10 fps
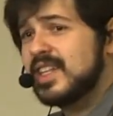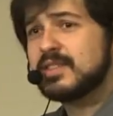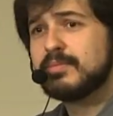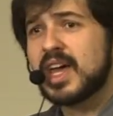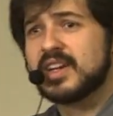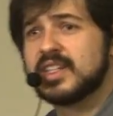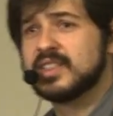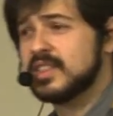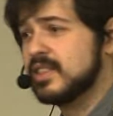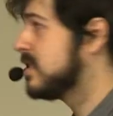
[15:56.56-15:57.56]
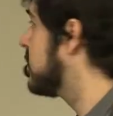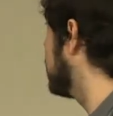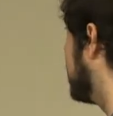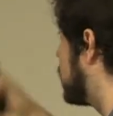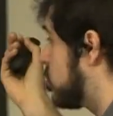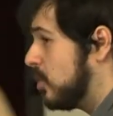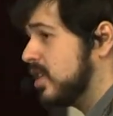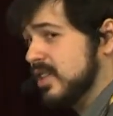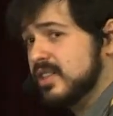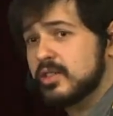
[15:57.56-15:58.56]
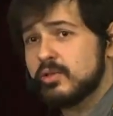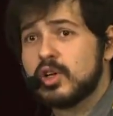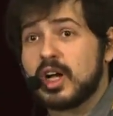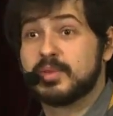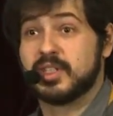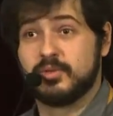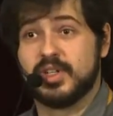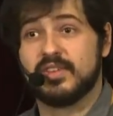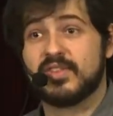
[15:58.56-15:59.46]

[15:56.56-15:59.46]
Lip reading: it doesn't matter because it's sorted, so lookups are really